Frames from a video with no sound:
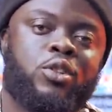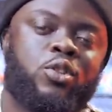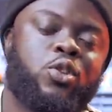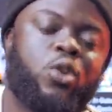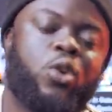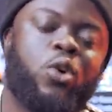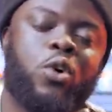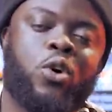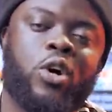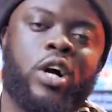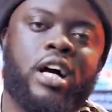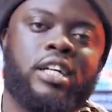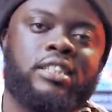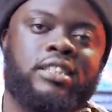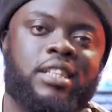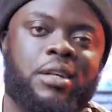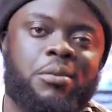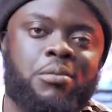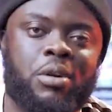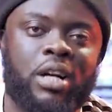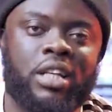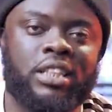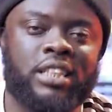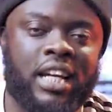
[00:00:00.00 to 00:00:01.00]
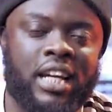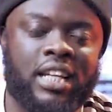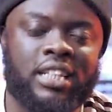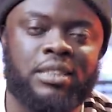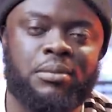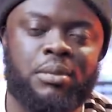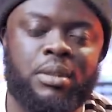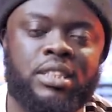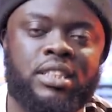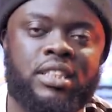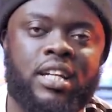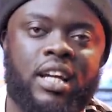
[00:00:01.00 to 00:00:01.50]
So Asamoah Gyan
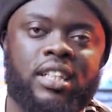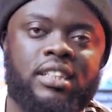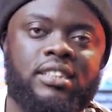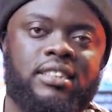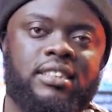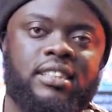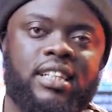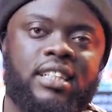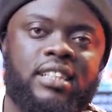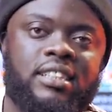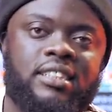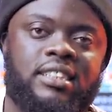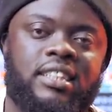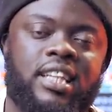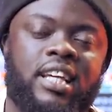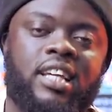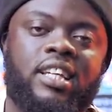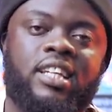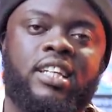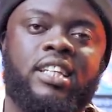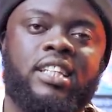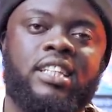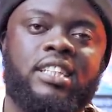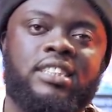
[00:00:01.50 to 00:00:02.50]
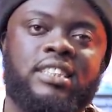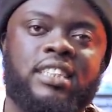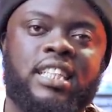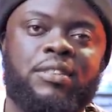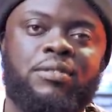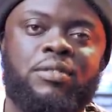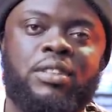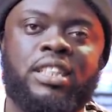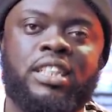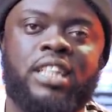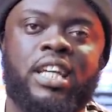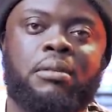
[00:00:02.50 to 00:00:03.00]
is basically saying, he said he is
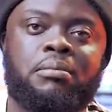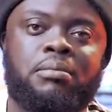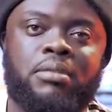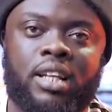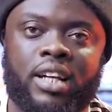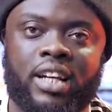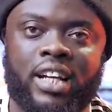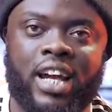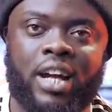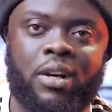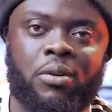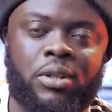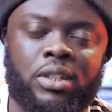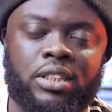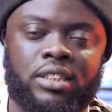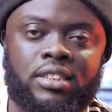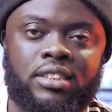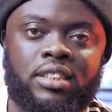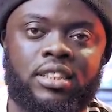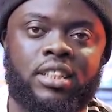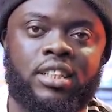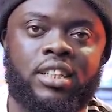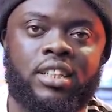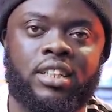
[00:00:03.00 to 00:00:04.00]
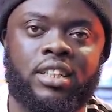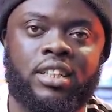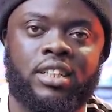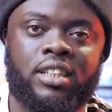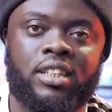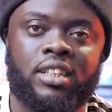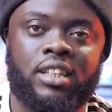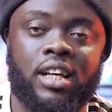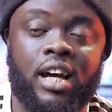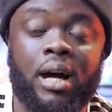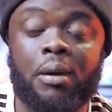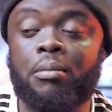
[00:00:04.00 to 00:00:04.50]
giving them three hours.
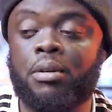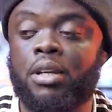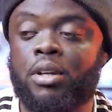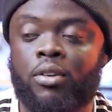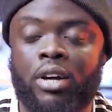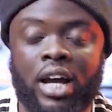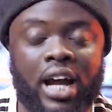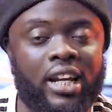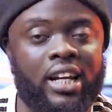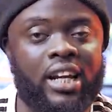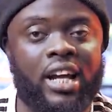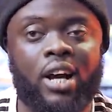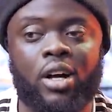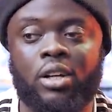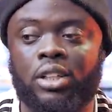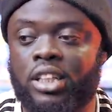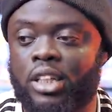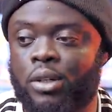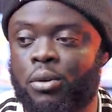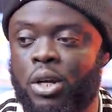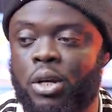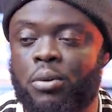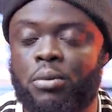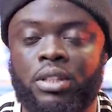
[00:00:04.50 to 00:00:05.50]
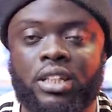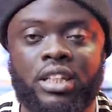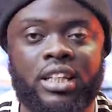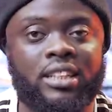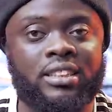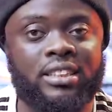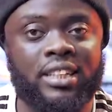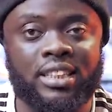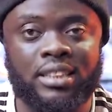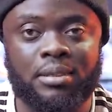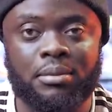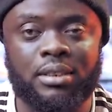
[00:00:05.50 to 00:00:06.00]
I mean, right now, the way we did
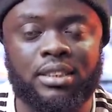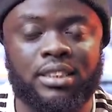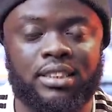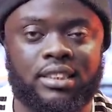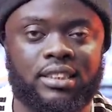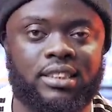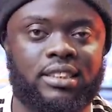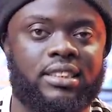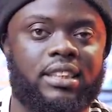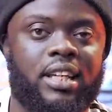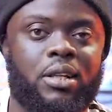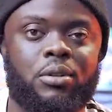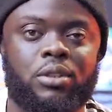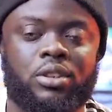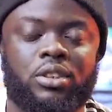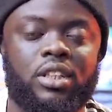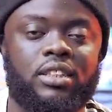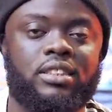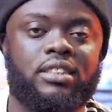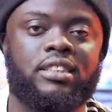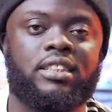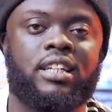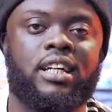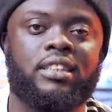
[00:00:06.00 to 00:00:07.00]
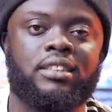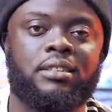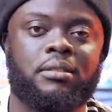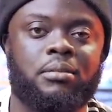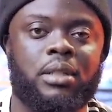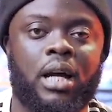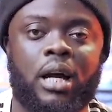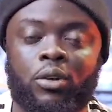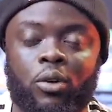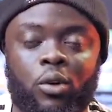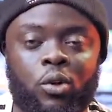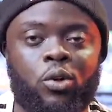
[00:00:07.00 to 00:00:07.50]
it has been six hours. Nothing has, I